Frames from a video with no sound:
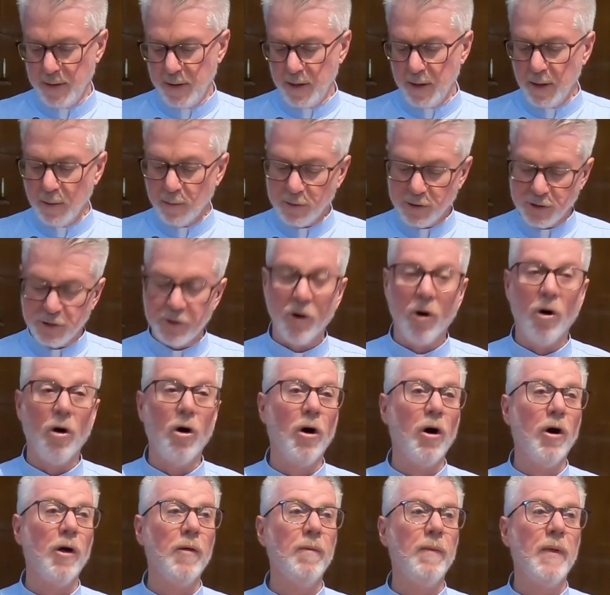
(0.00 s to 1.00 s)
It was
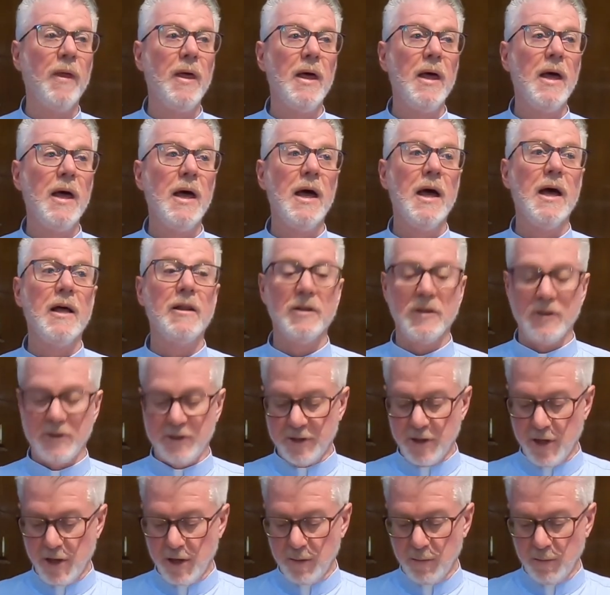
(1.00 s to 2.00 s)
dawn, and the
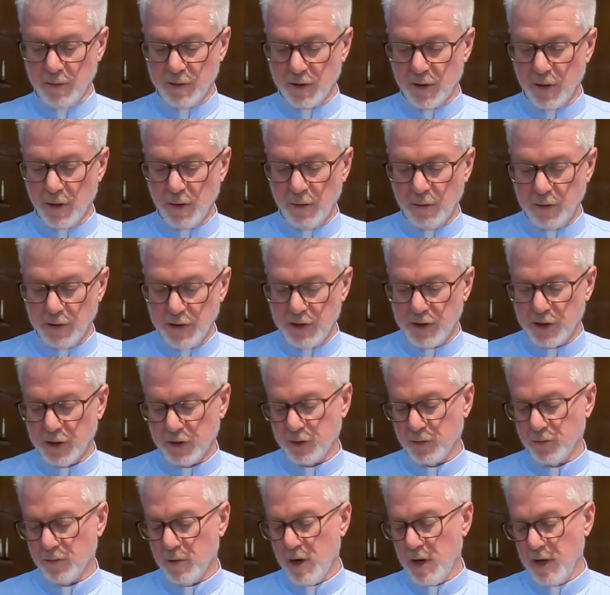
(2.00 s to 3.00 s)
sun was only
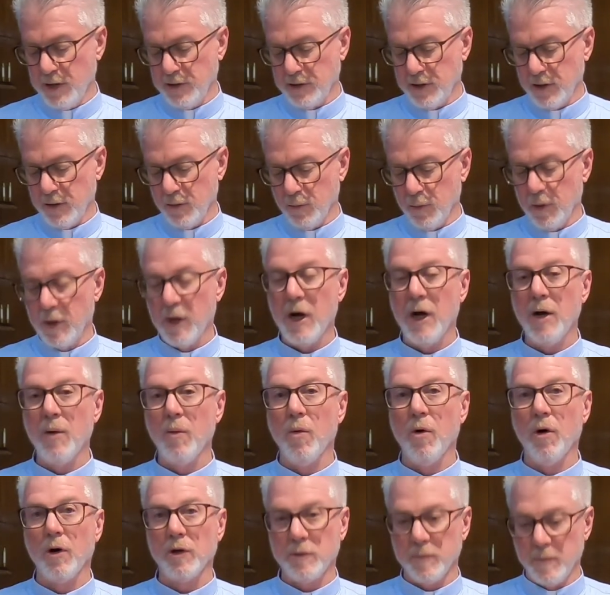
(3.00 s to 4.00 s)
just rising when I
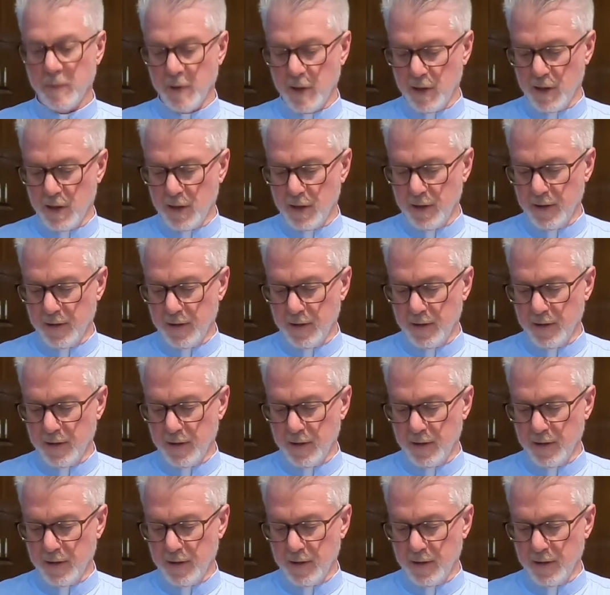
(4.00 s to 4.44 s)
walked by.